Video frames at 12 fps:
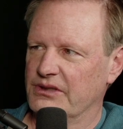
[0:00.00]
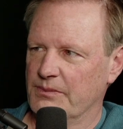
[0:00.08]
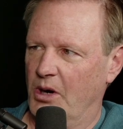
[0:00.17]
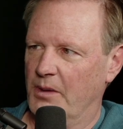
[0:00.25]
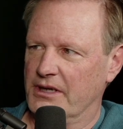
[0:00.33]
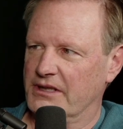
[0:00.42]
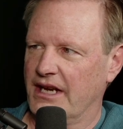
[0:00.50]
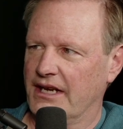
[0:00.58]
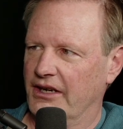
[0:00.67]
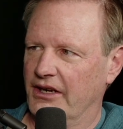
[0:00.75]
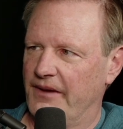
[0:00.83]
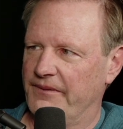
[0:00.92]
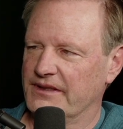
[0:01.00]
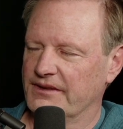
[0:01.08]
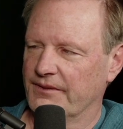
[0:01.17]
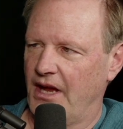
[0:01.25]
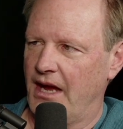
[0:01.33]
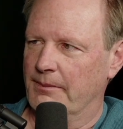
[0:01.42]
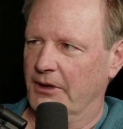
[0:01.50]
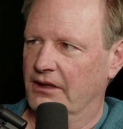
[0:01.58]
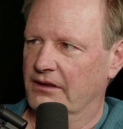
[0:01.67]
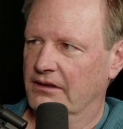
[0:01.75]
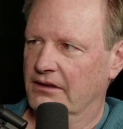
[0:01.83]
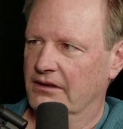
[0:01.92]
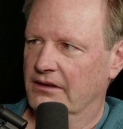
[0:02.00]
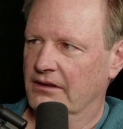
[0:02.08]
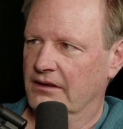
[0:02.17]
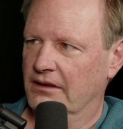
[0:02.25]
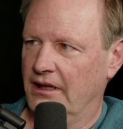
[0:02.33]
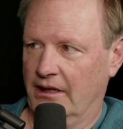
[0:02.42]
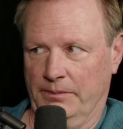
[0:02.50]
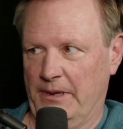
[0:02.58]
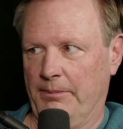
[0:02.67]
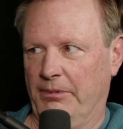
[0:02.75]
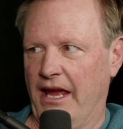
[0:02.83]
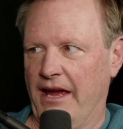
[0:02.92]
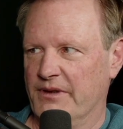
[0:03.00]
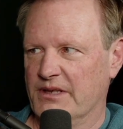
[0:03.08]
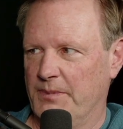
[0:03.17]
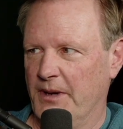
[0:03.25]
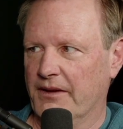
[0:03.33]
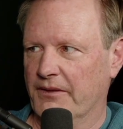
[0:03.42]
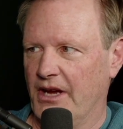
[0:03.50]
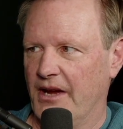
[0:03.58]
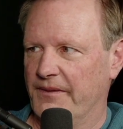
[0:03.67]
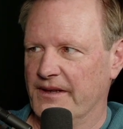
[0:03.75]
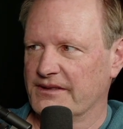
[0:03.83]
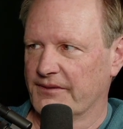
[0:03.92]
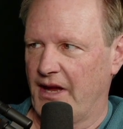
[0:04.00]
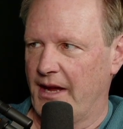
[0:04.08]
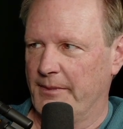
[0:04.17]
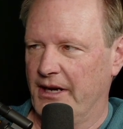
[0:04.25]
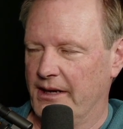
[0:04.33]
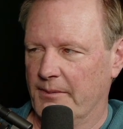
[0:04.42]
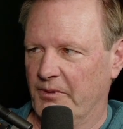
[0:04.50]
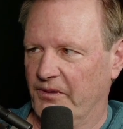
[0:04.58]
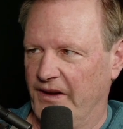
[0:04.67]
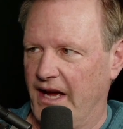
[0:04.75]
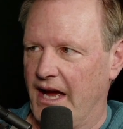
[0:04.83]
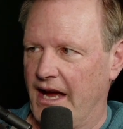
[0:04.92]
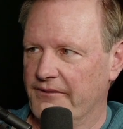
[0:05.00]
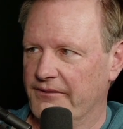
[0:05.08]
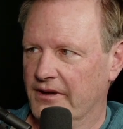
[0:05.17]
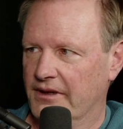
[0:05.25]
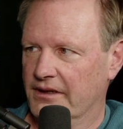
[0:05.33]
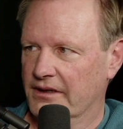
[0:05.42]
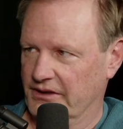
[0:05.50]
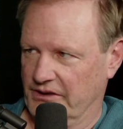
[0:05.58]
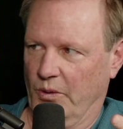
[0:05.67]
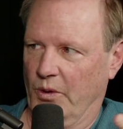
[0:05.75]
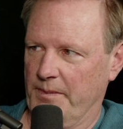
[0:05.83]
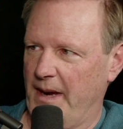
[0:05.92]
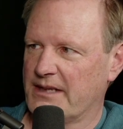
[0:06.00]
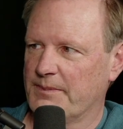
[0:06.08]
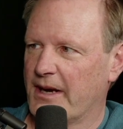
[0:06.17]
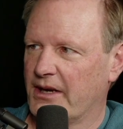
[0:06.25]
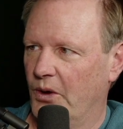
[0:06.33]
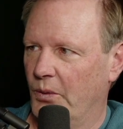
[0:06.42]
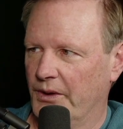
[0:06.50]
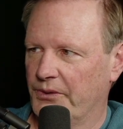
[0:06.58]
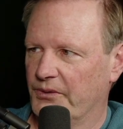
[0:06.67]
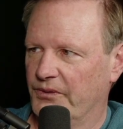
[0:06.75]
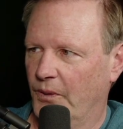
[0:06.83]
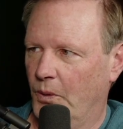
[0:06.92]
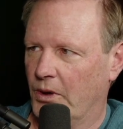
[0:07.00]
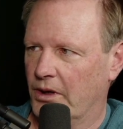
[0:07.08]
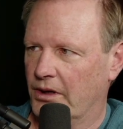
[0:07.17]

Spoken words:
Harbaugh is taking an offensive lineman, and he'll be able to have his pick of the offensive lineman at number 5, because quarterbacks might go 1 through 4.